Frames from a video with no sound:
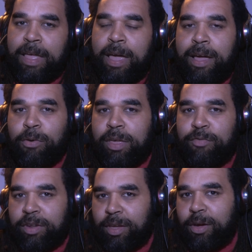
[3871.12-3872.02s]
hey, I'll
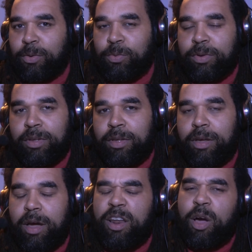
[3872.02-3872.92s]
give it a go.
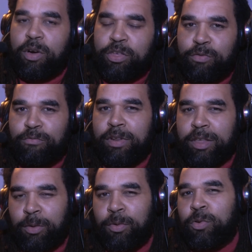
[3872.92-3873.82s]
I know I shouldn't
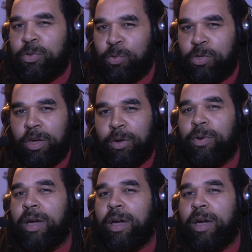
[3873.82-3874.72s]
really do it on your
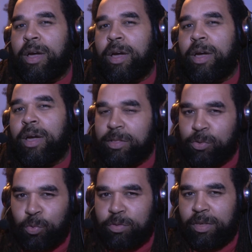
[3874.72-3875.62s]
show, and it was a bit
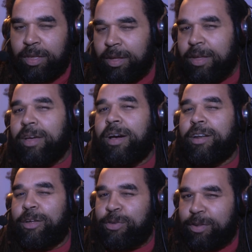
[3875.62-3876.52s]
naughty,
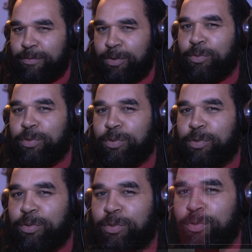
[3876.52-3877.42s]
and I should have told you
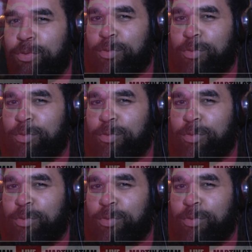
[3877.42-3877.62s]
first.